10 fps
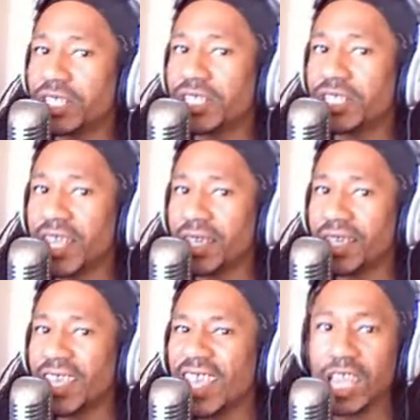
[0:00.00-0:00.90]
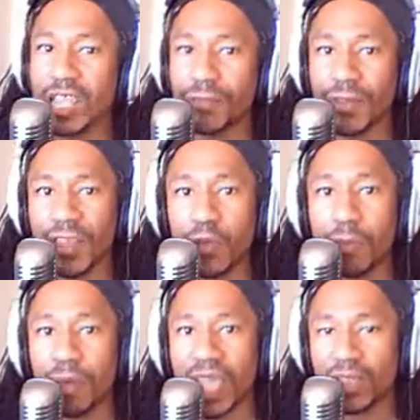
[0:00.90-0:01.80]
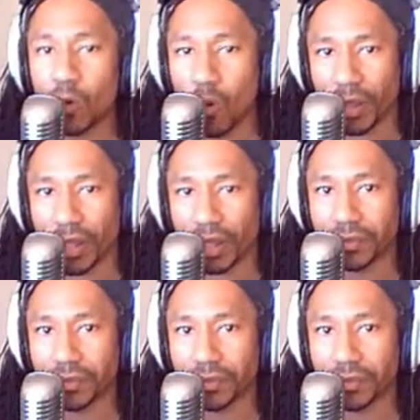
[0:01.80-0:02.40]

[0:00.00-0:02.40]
to see, even if you pay the woman,